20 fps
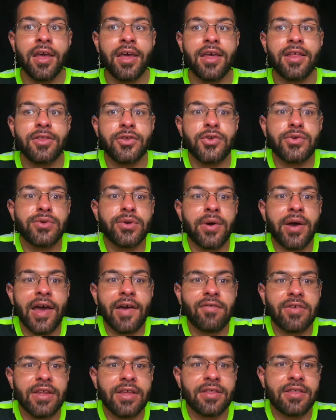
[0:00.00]
and you don't
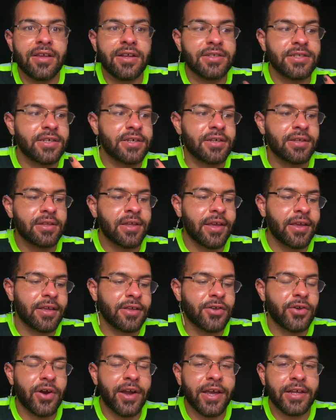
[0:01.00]
have anything to like
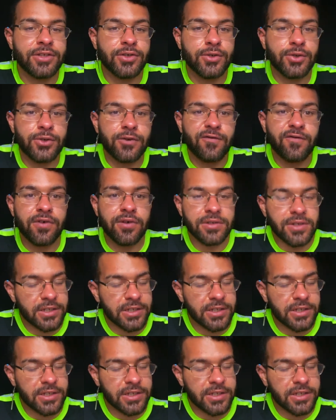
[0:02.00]
your hands are too full